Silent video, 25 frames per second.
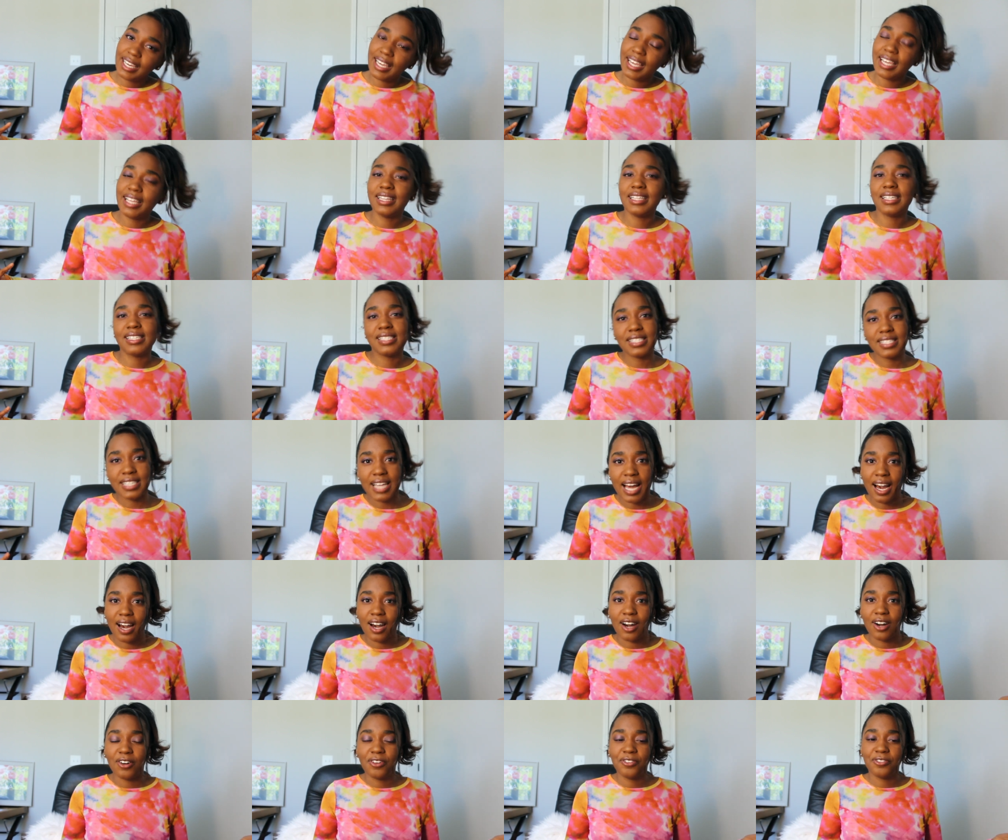in the
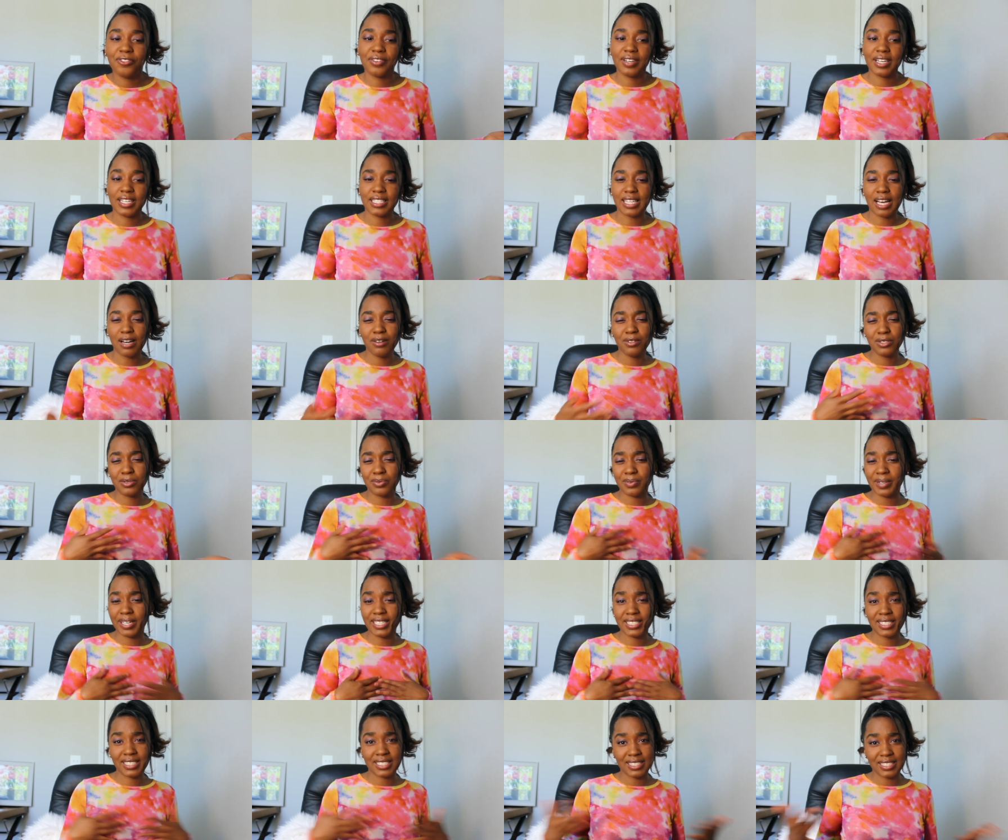South, because I was
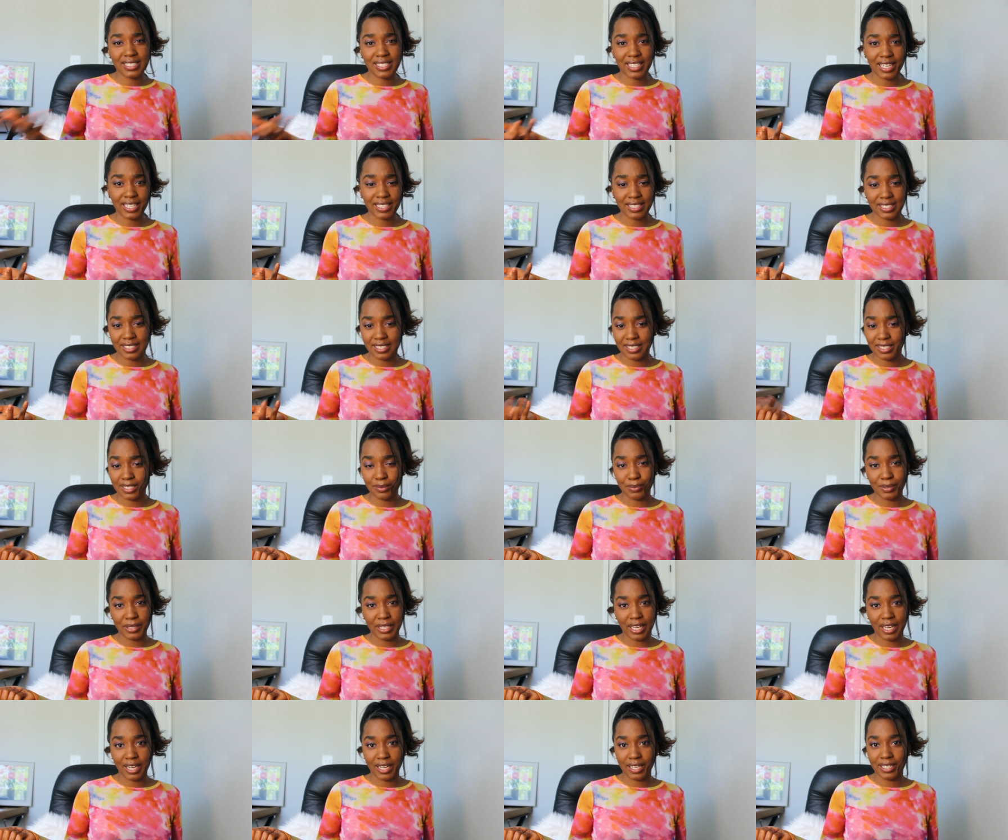raised in Texas to
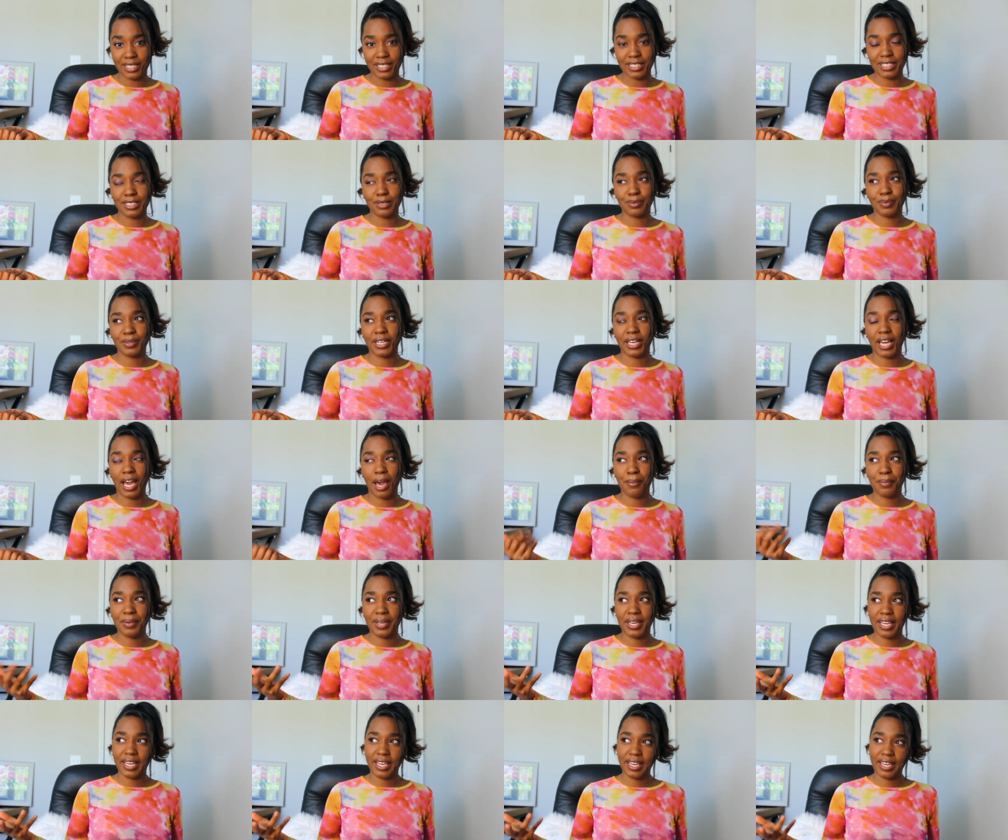be honest, but I
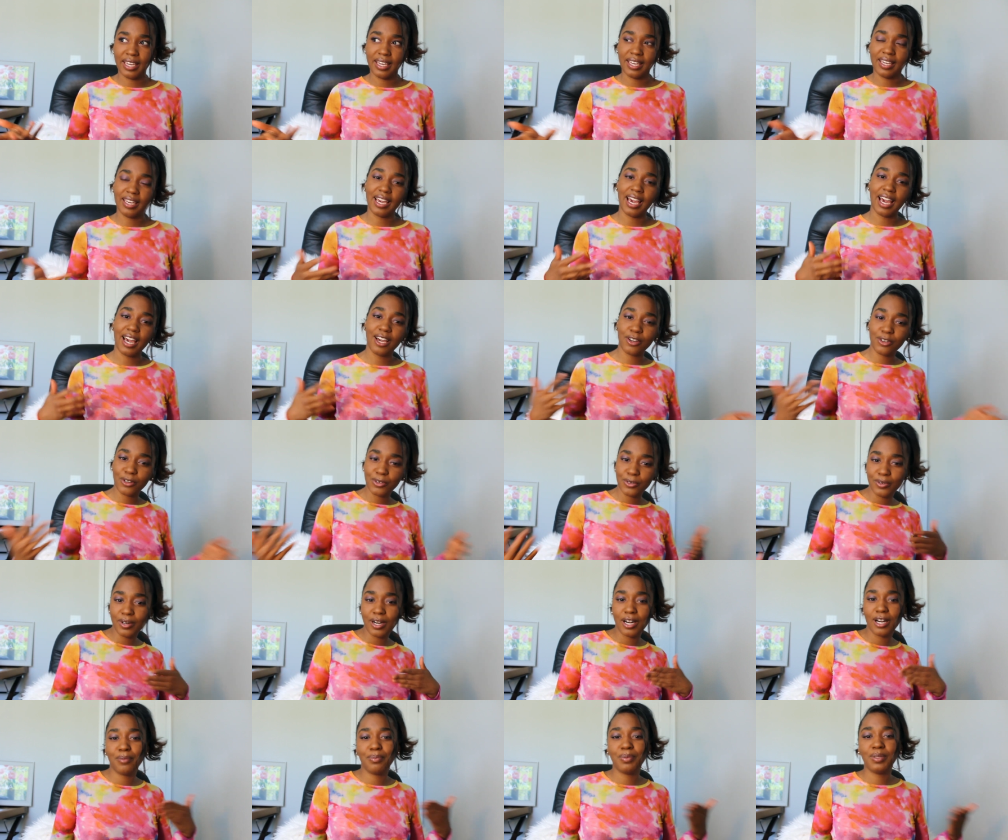mean, I
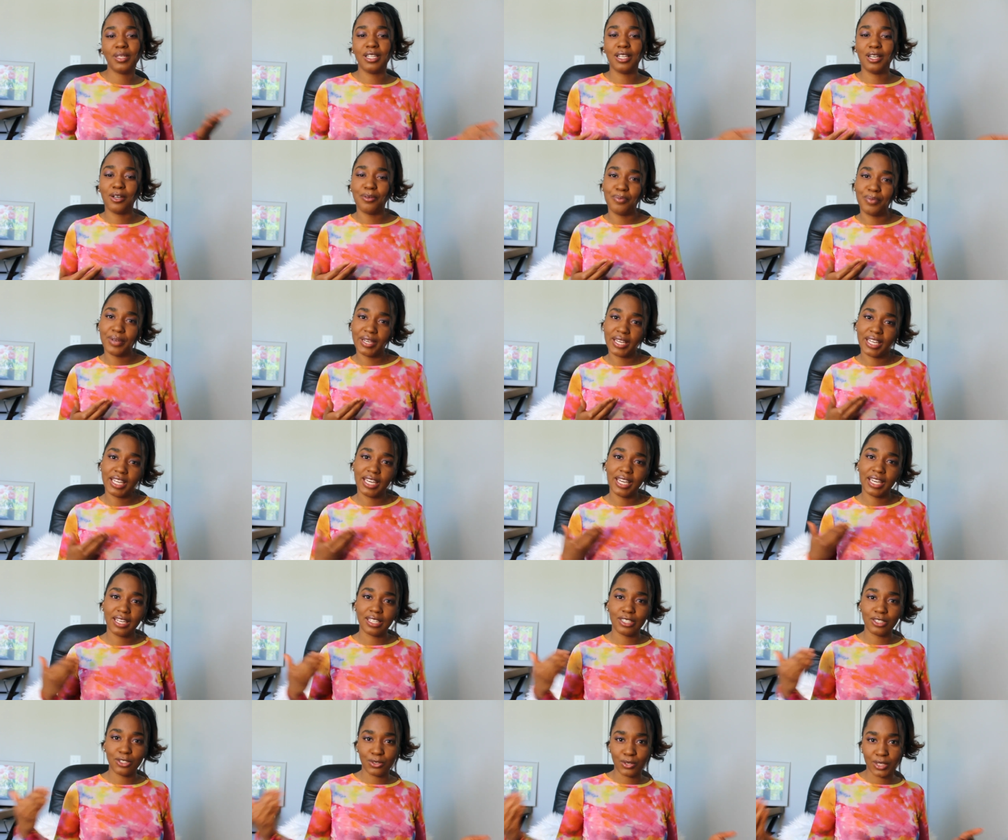grew up a little bit
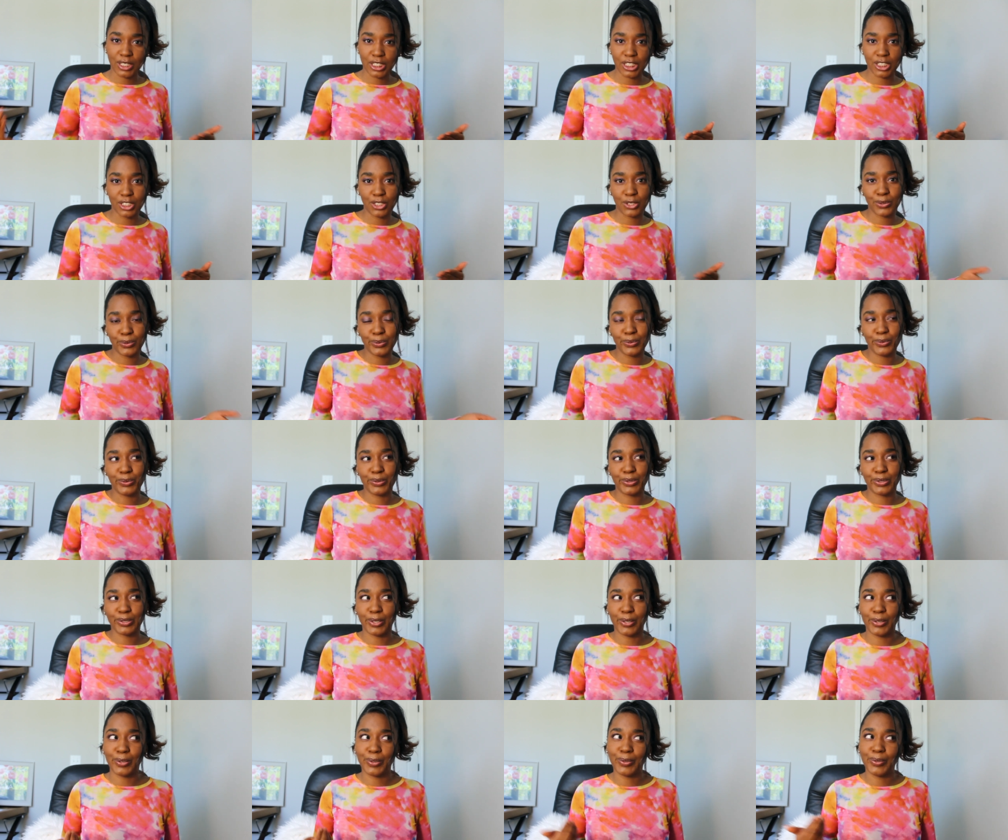in Georgia too,
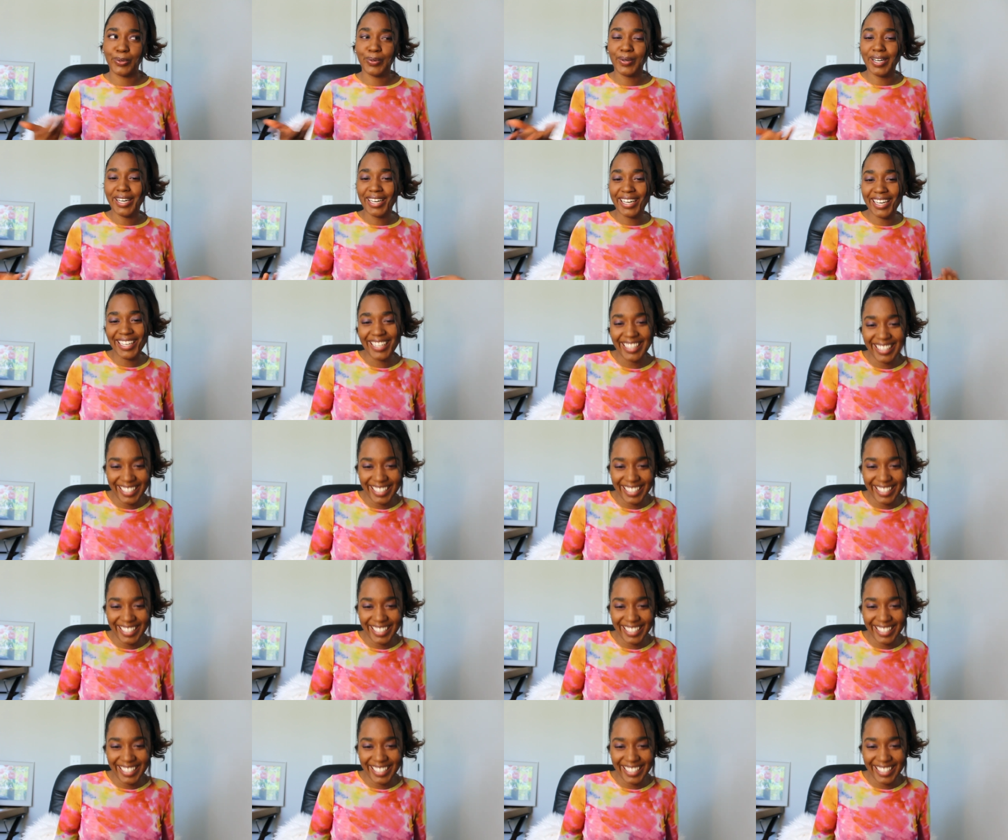so.